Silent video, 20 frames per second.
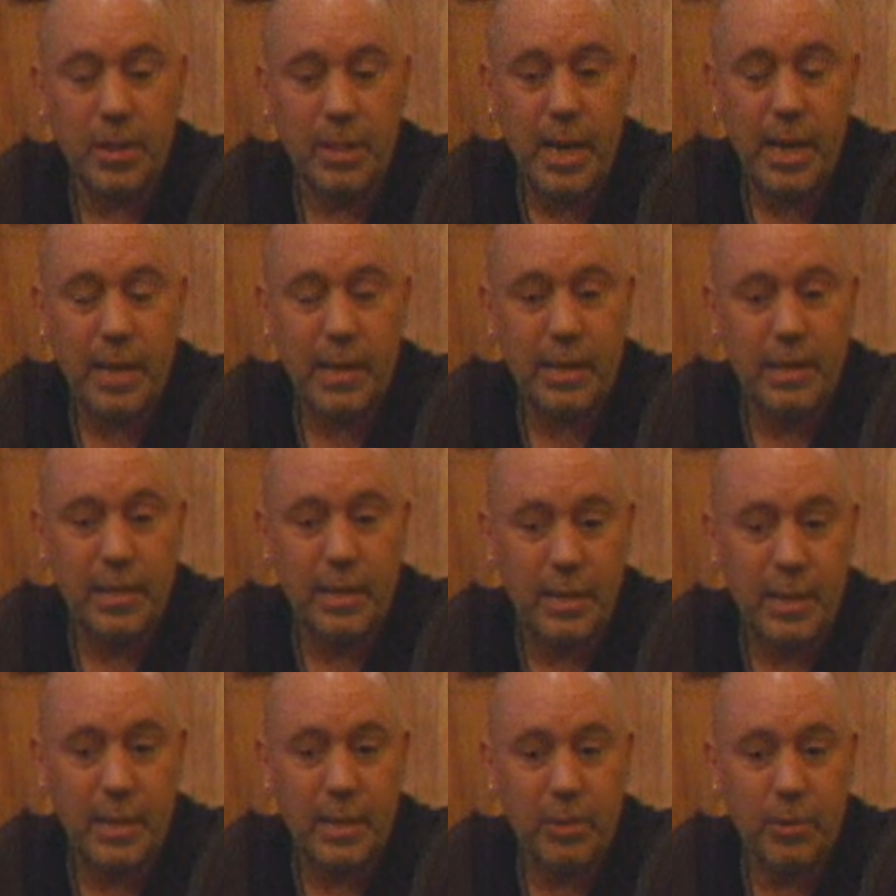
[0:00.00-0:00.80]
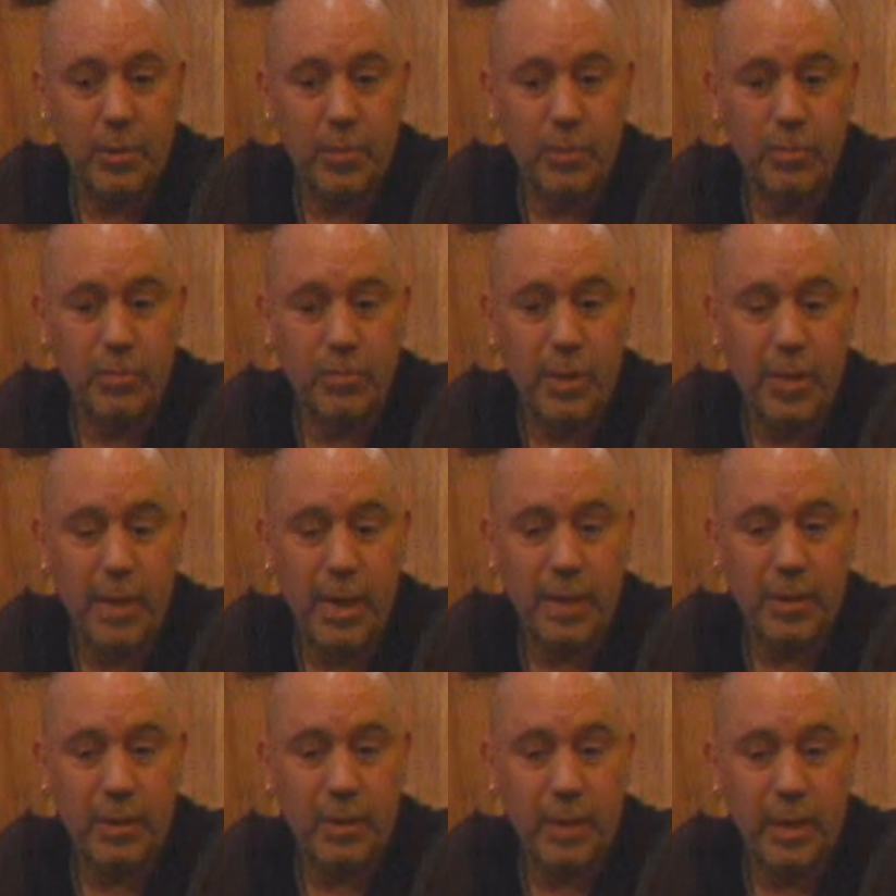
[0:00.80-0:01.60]
Mercedes C200,
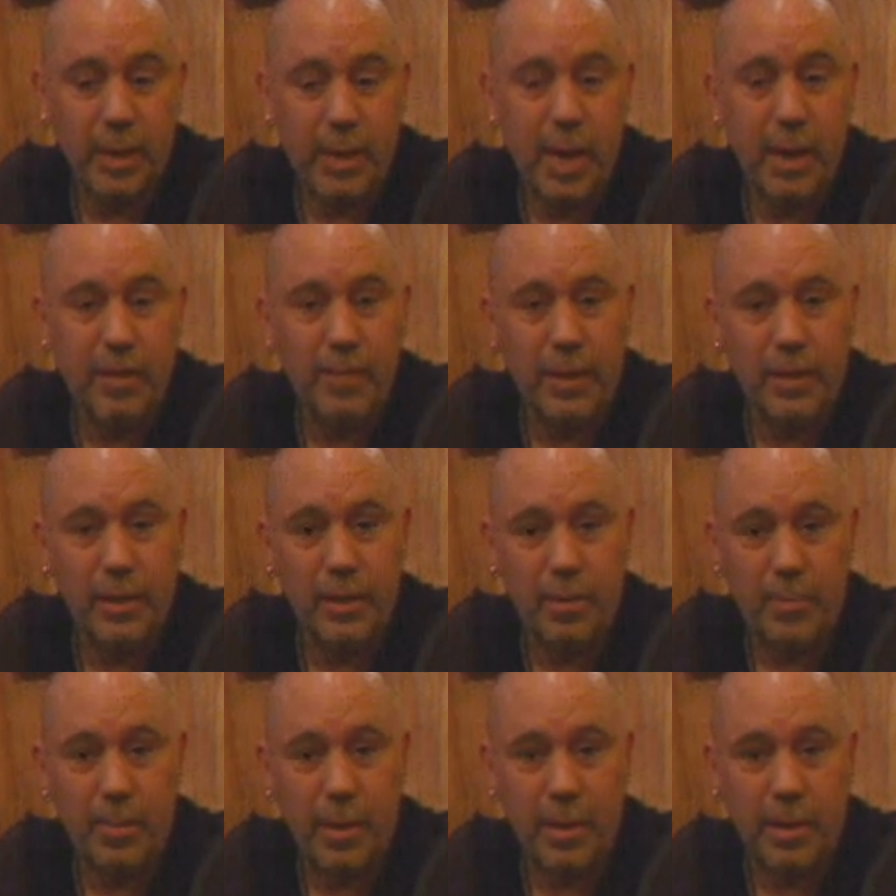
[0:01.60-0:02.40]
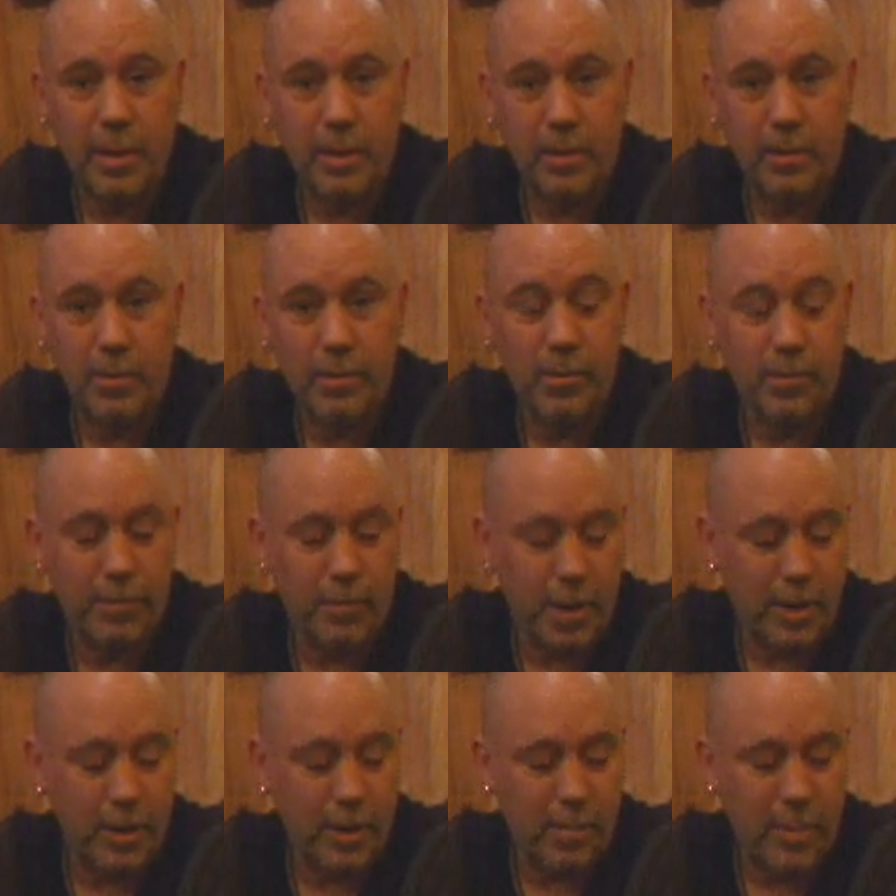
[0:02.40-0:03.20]
he actually gave it to me, a good
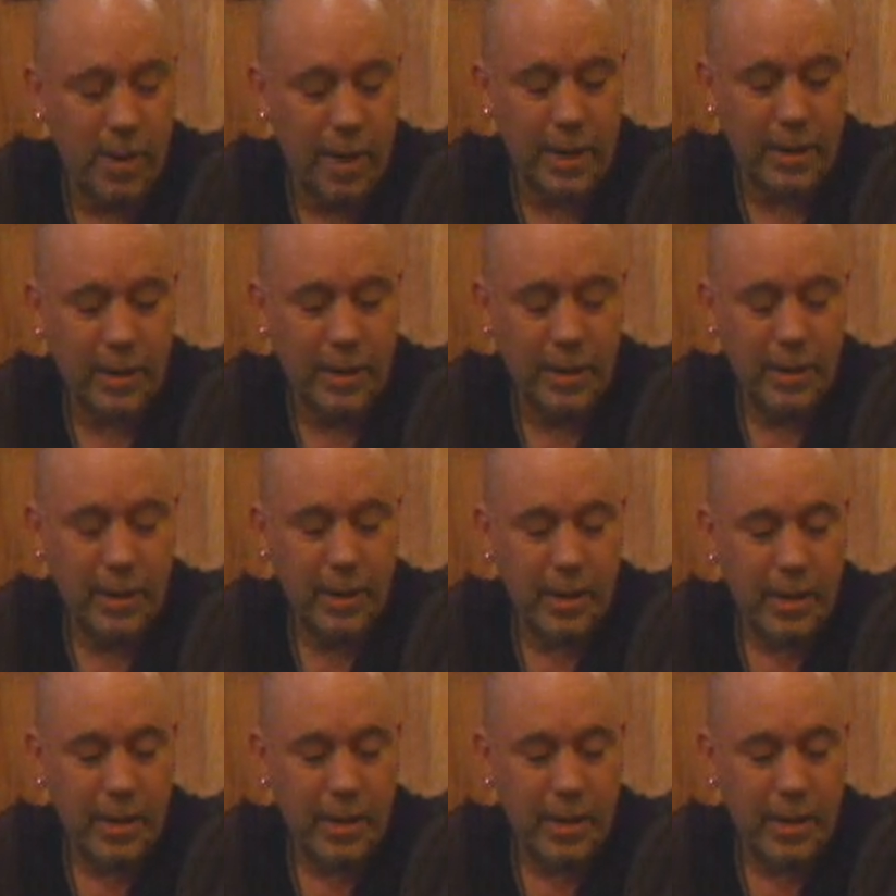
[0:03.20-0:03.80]
friend of mine.